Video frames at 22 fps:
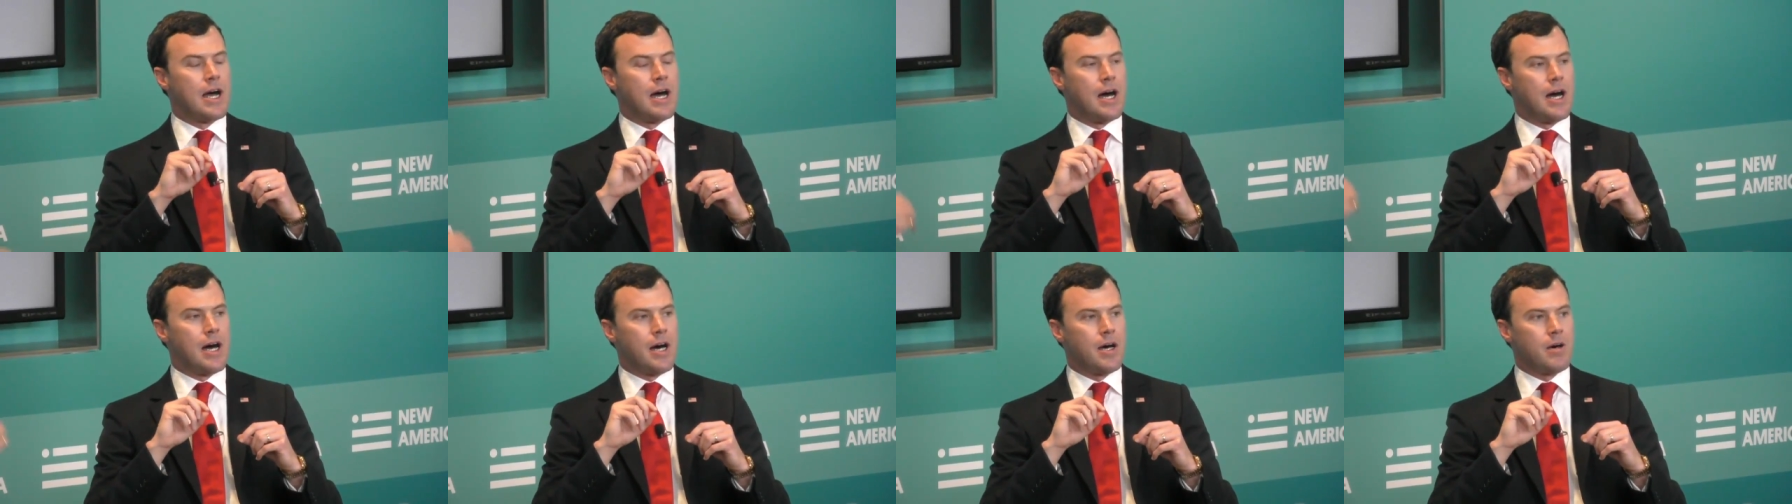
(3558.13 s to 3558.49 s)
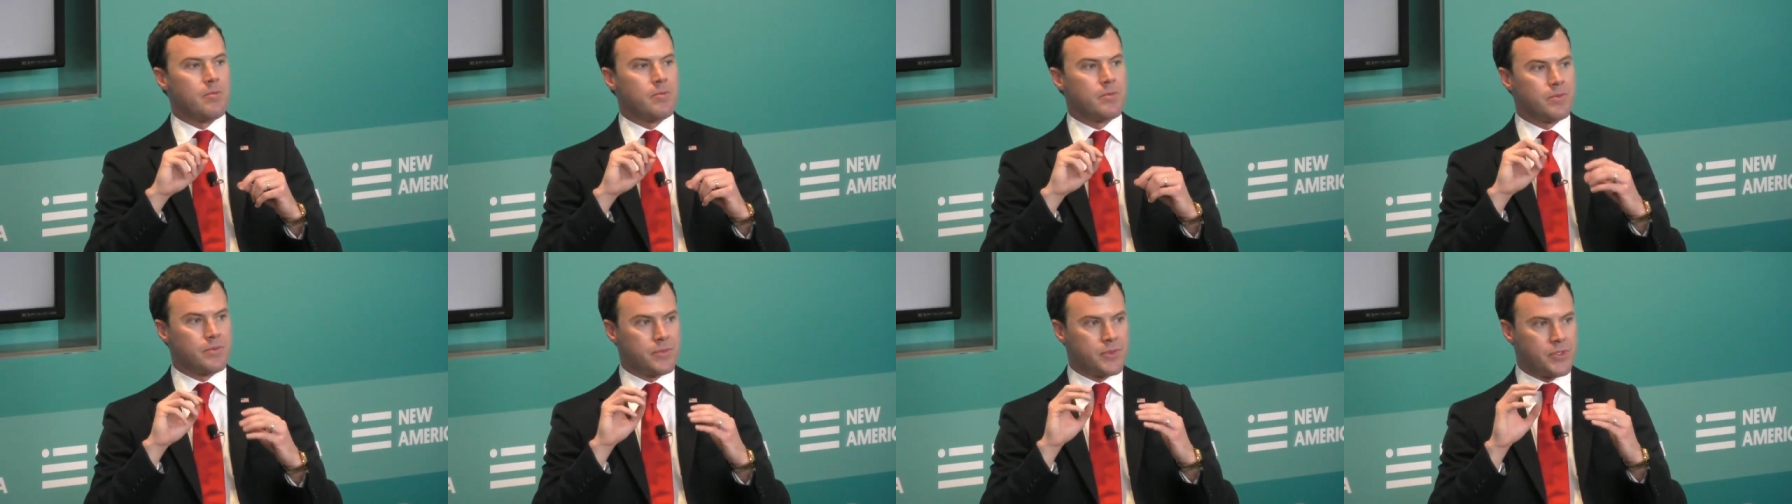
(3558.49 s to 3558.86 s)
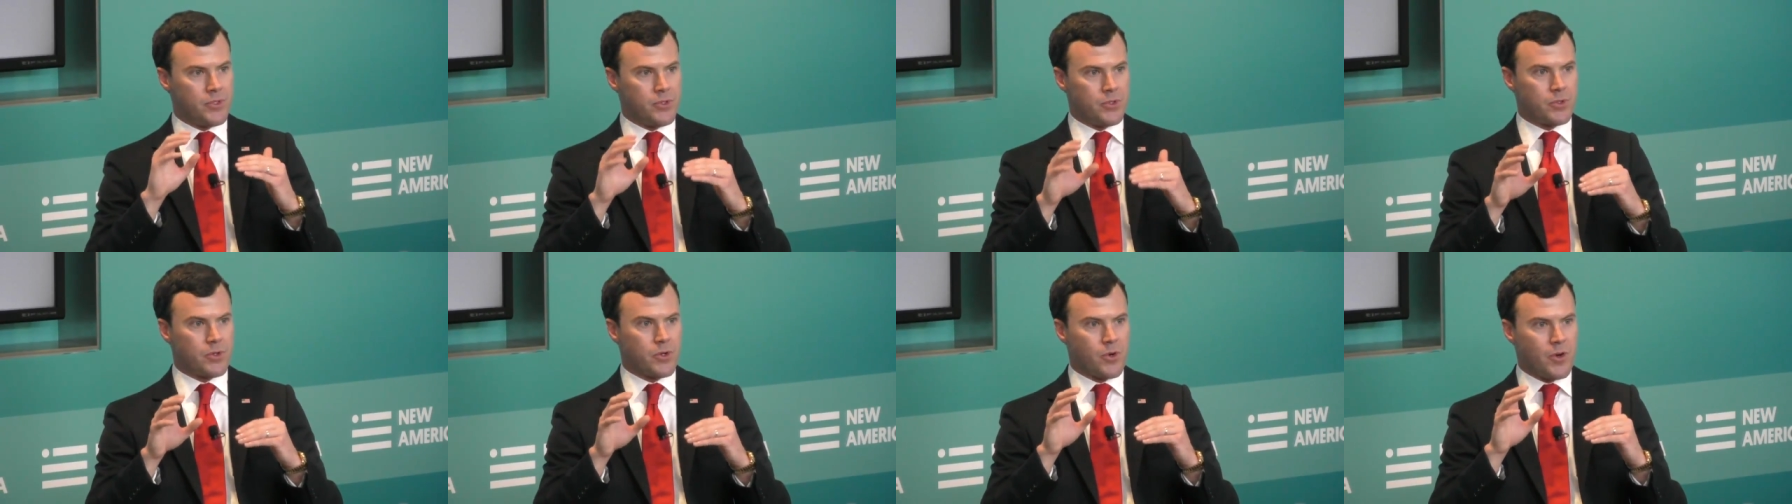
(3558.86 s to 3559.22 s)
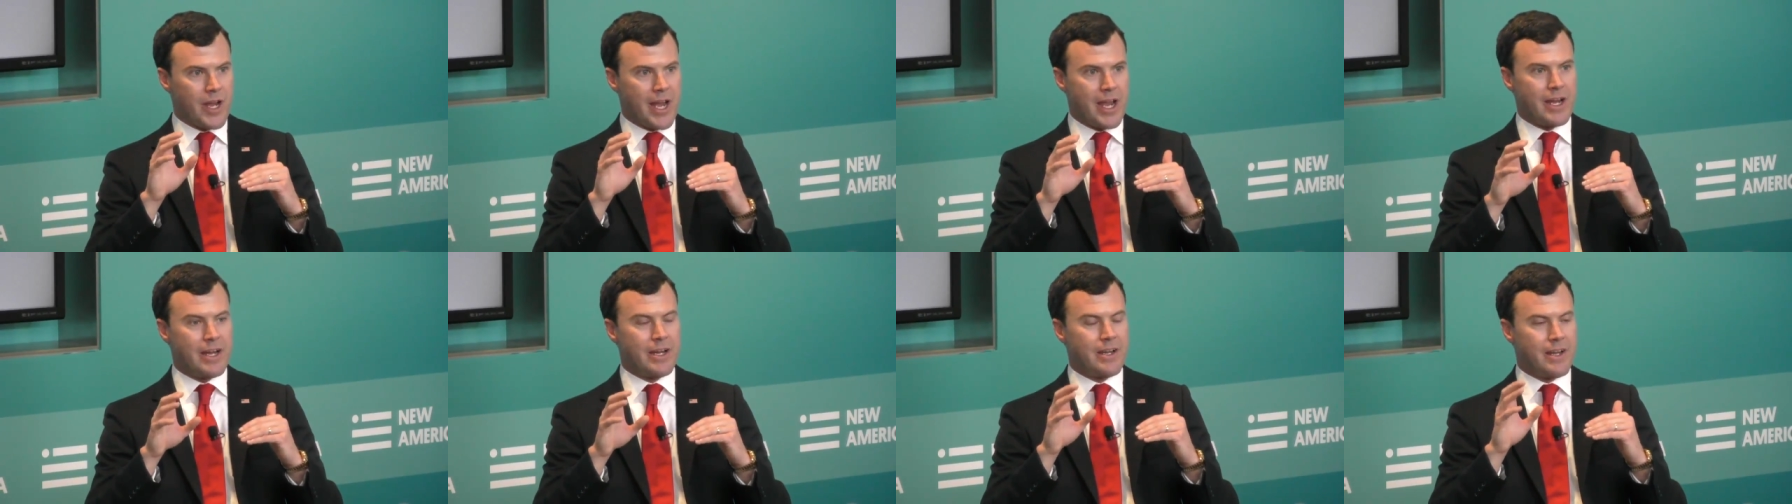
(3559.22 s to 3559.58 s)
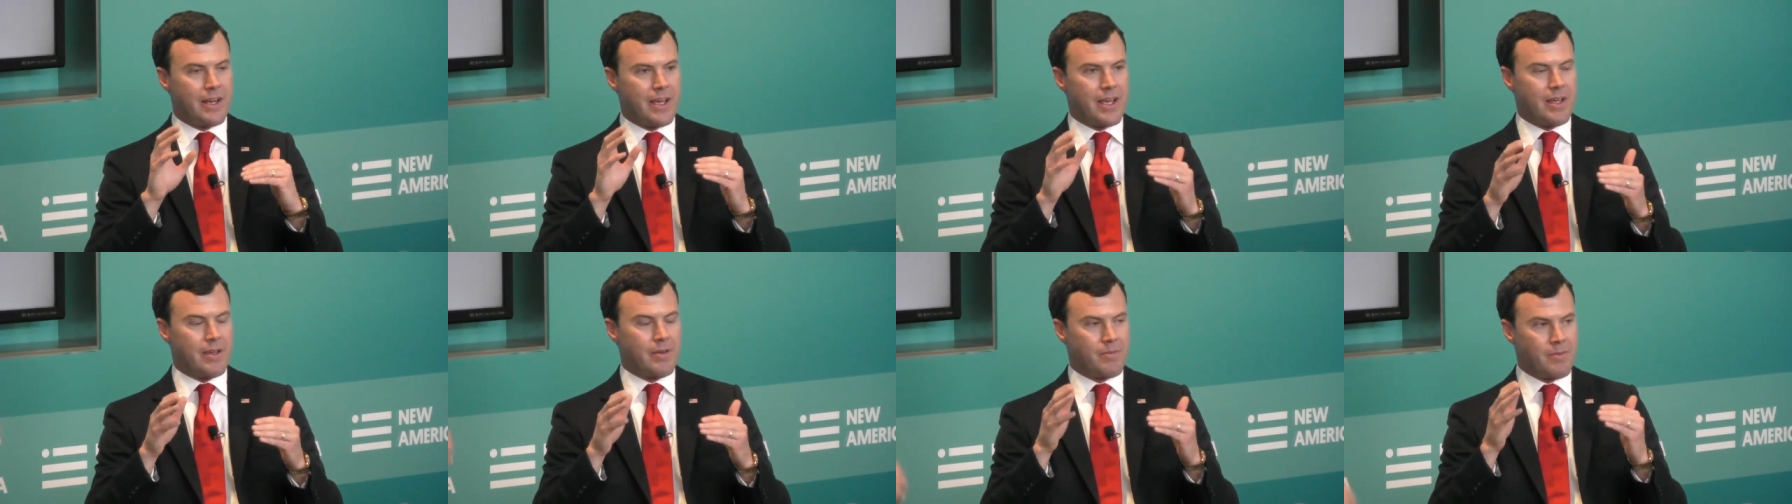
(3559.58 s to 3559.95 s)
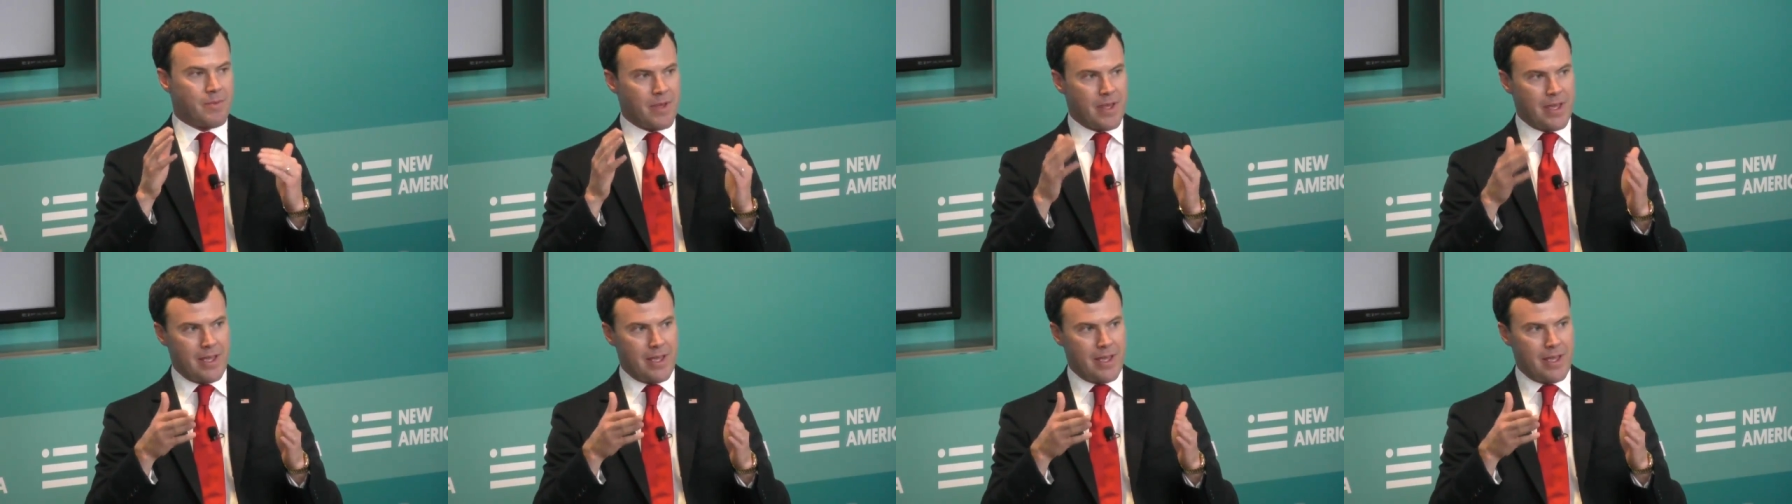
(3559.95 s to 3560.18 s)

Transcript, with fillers: um, to create a,